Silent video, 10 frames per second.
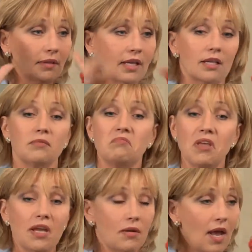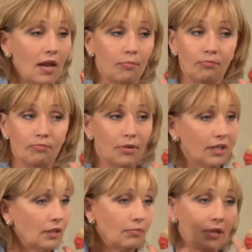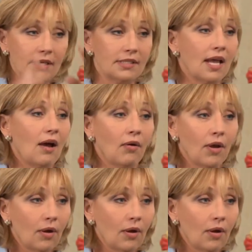They had to pick the place out